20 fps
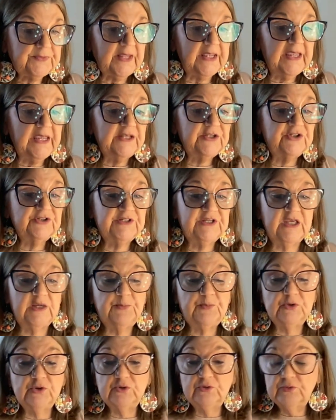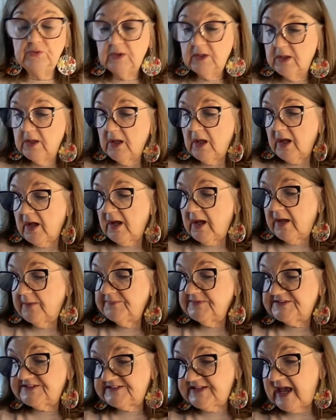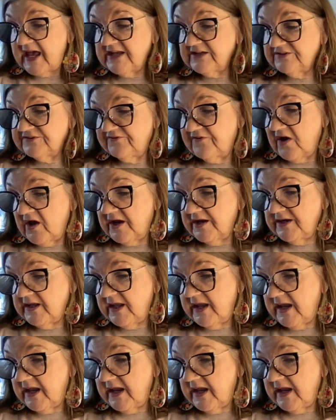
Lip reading: and to keep you satisfied.